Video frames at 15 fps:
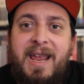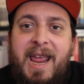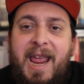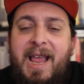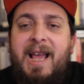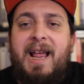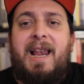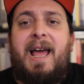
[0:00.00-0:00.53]

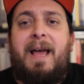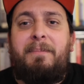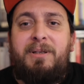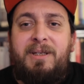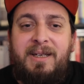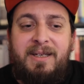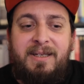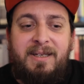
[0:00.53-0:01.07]
he
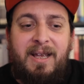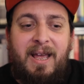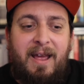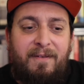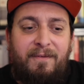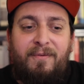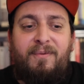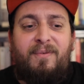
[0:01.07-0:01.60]
collapses
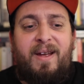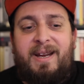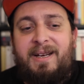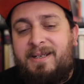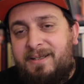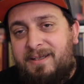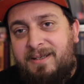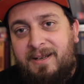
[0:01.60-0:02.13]
and
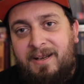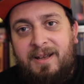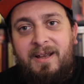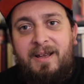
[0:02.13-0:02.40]
faints.